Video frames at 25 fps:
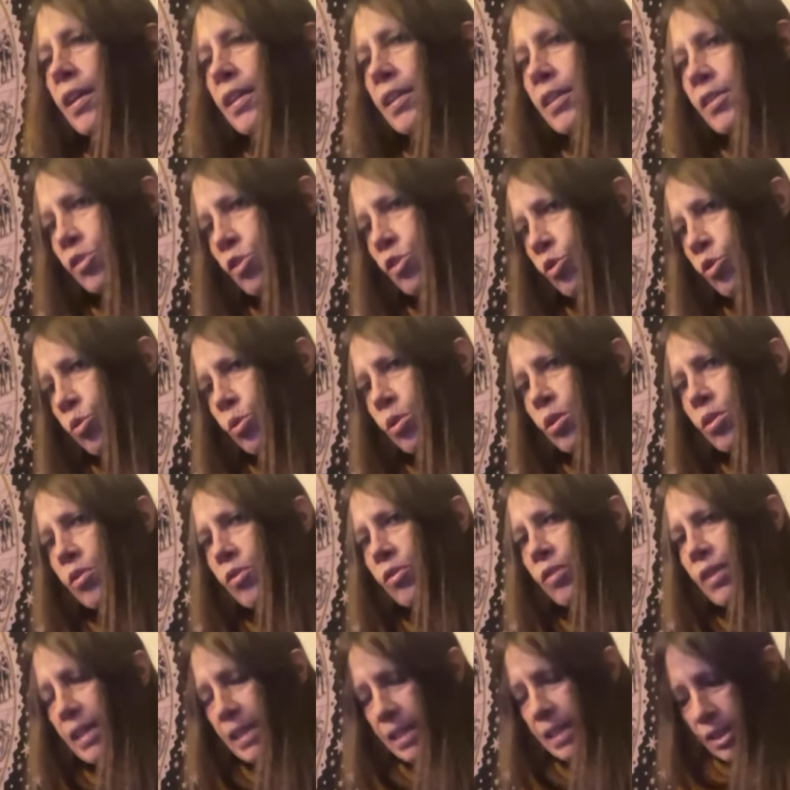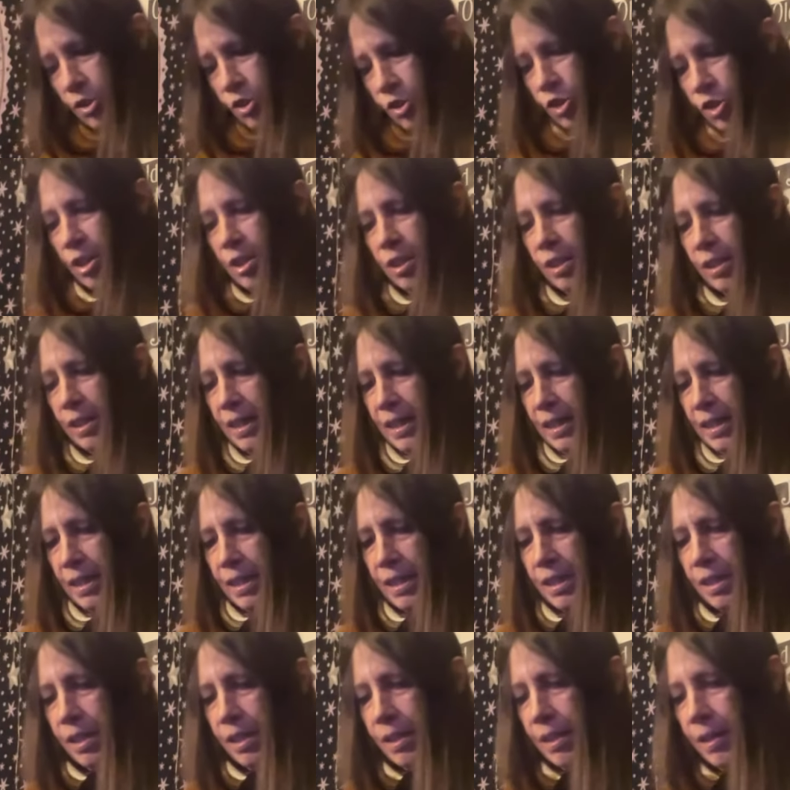It's called Greenwich,
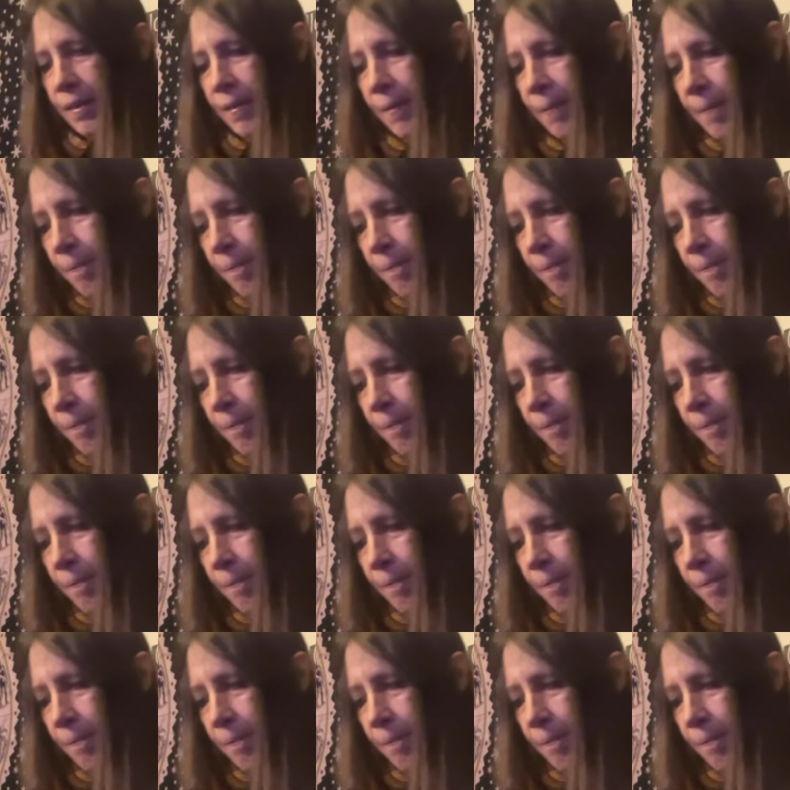Connecticut.